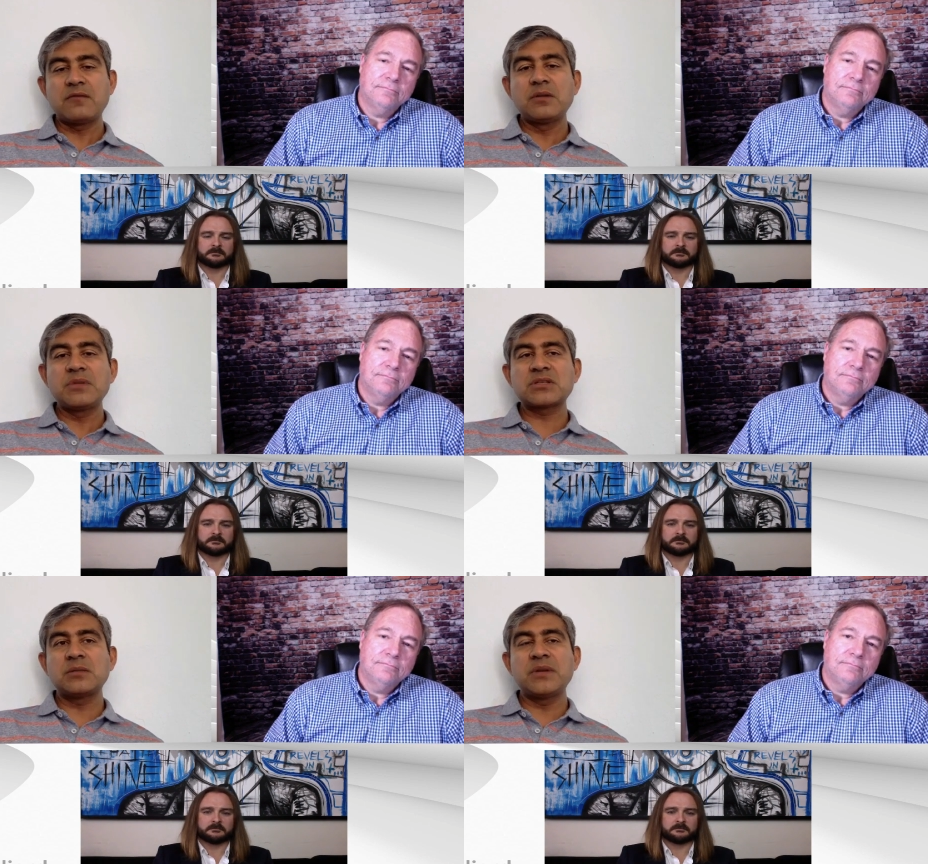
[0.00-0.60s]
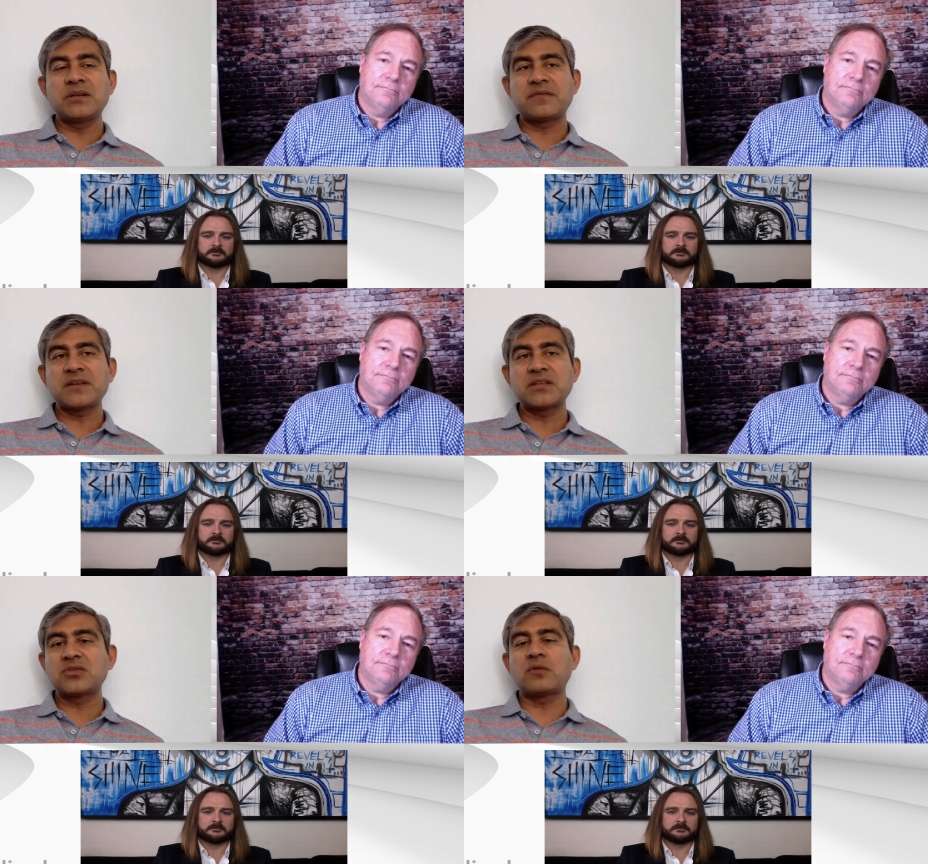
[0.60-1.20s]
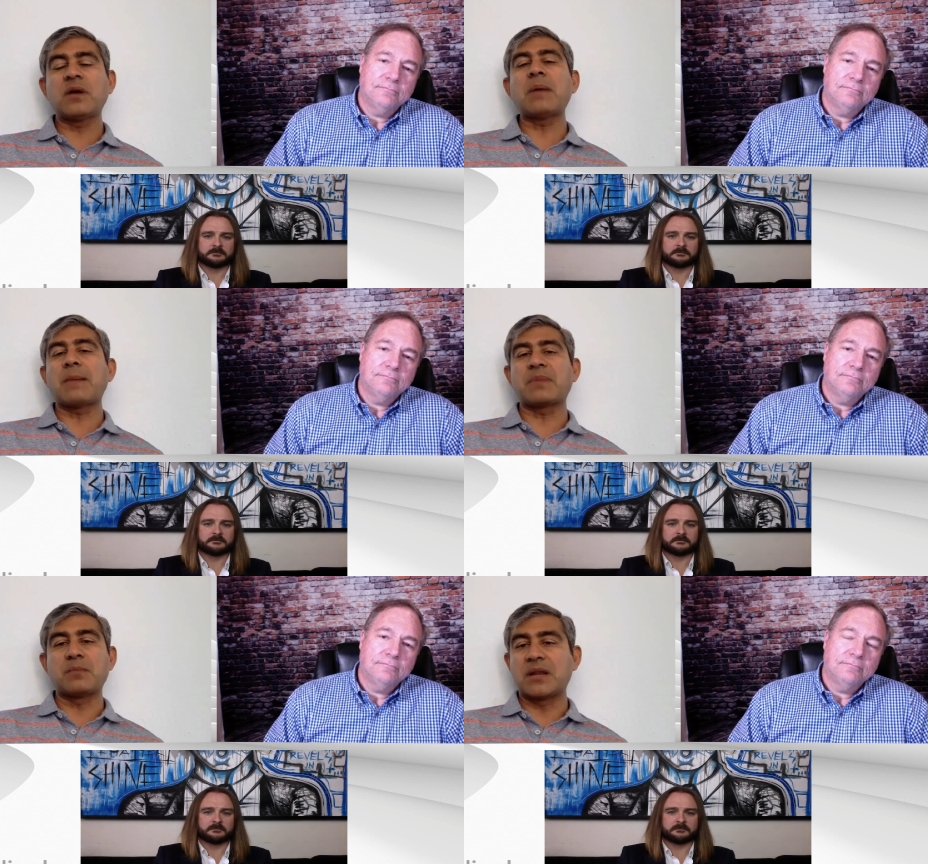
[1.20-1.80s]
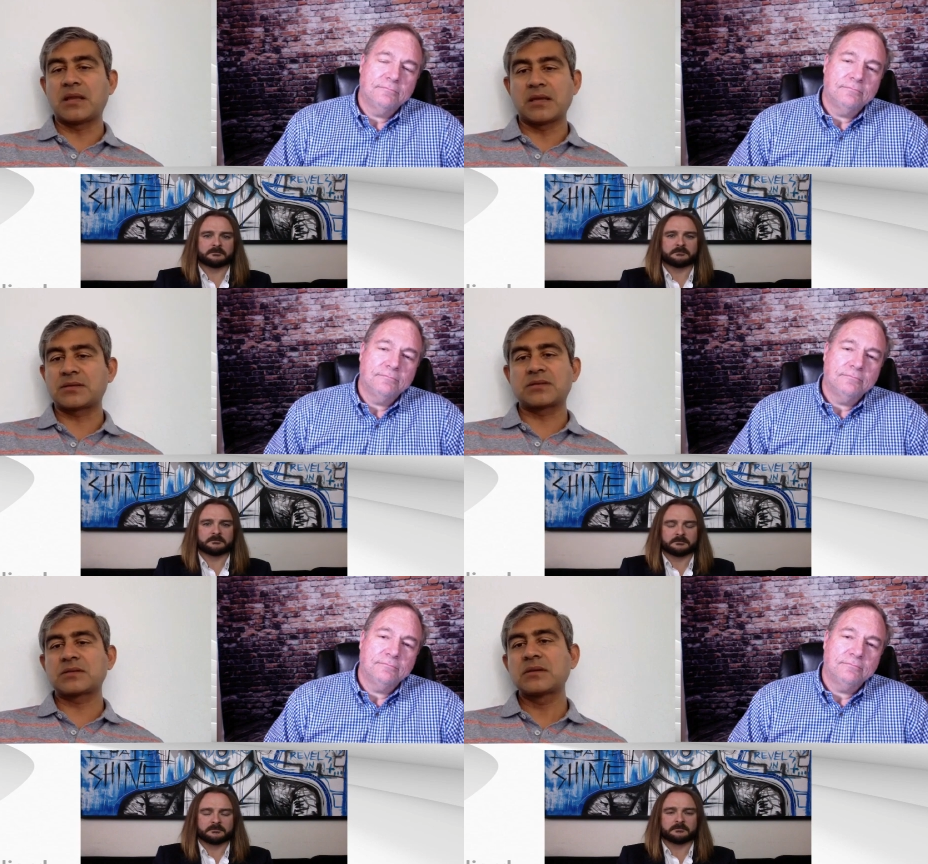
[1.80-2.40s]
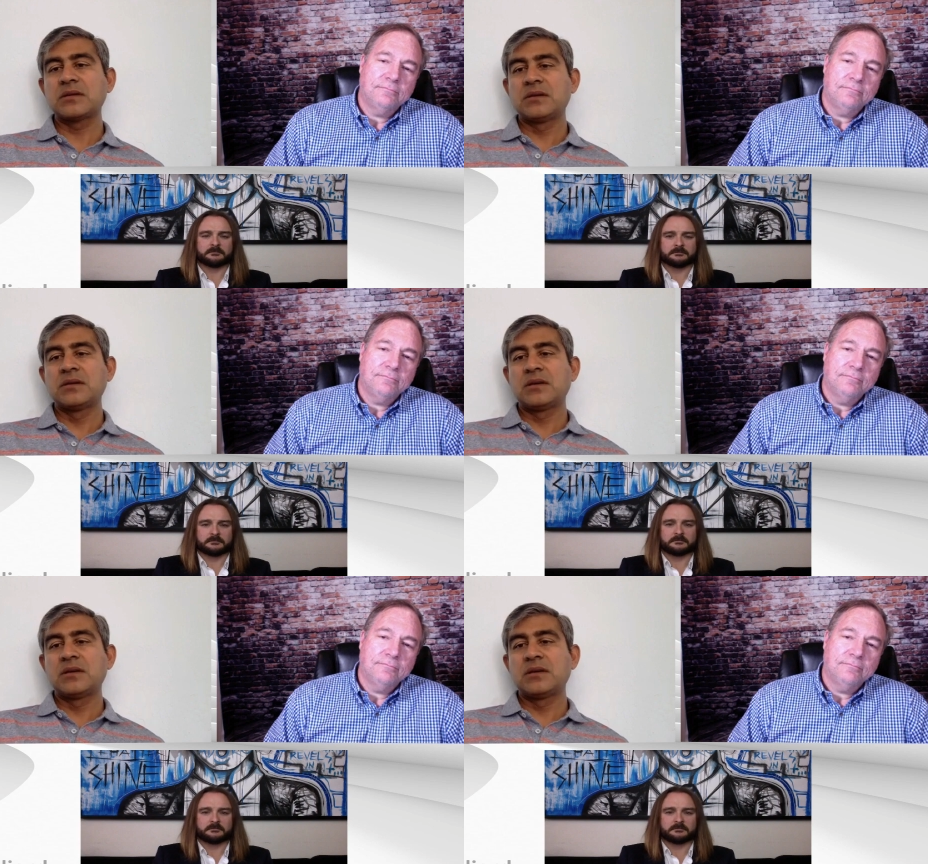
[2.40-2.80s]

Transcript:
Speaker 1: they will be still be interfacing through a web app in many cases.